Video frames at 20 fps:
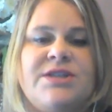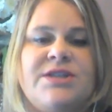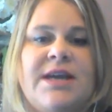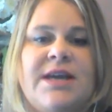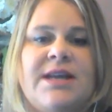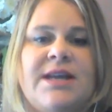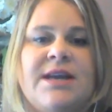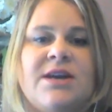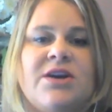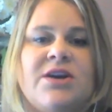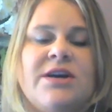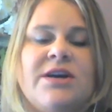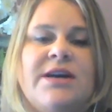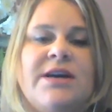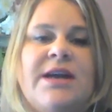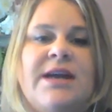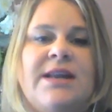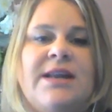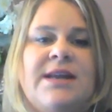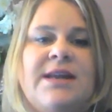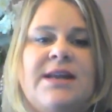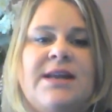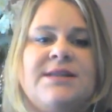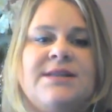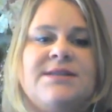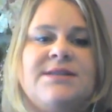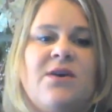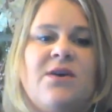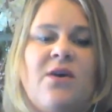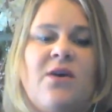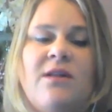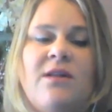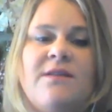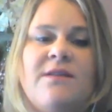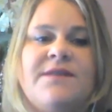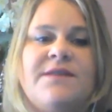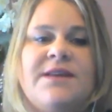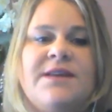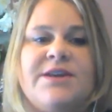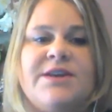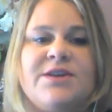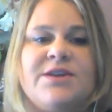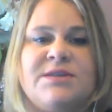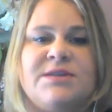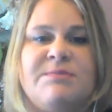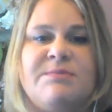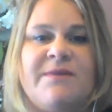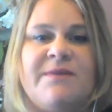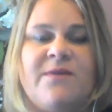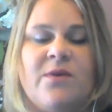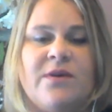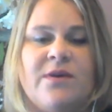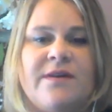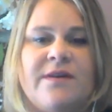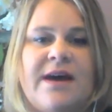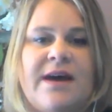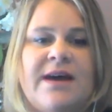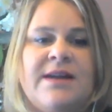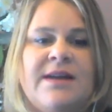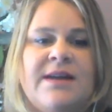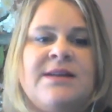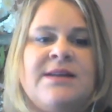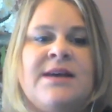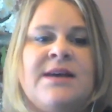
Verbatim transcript: data created as all of the years before that.